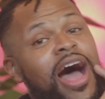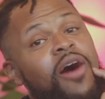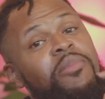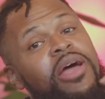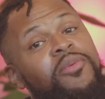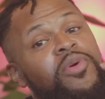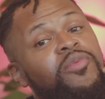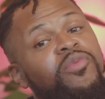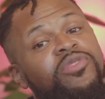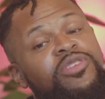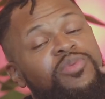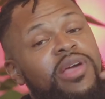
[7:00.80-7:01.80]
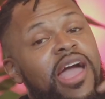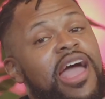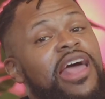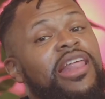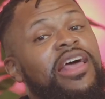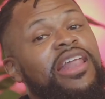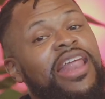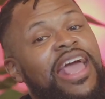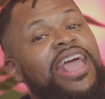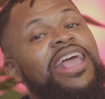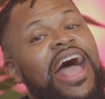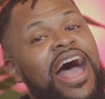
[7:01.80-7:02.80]
man, since we had an
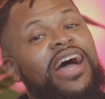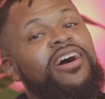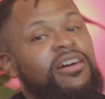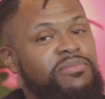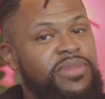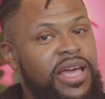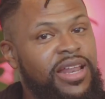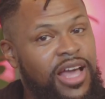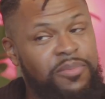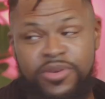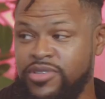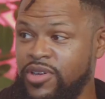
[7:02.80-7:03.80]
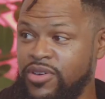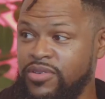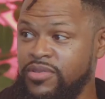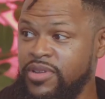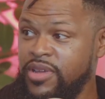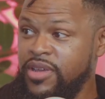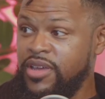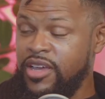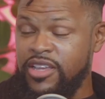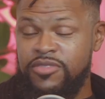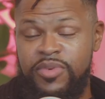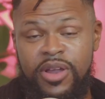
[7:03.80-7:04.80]
AI update episode. Mm-hmm.
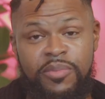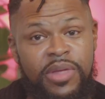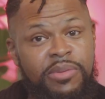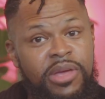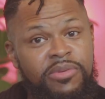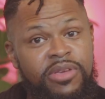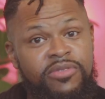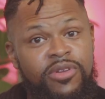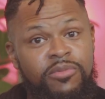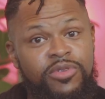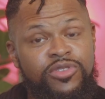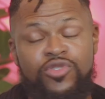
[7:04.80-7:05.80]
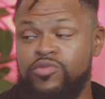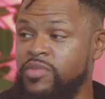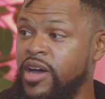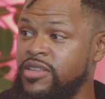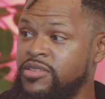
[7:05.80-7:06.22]
It's been maybe even almost 2 months.